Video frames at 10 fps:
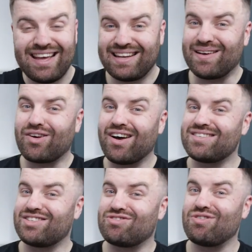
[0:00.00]
Now
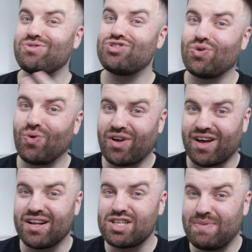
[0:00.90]
guys, there's no
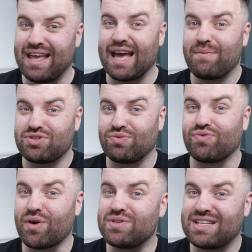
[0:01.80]
shortcut to being able to
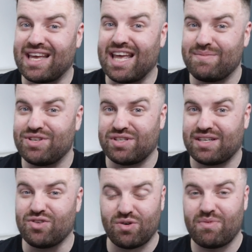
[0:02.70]
rotate images
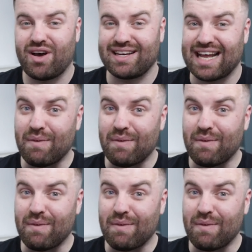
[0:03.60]
in your mind.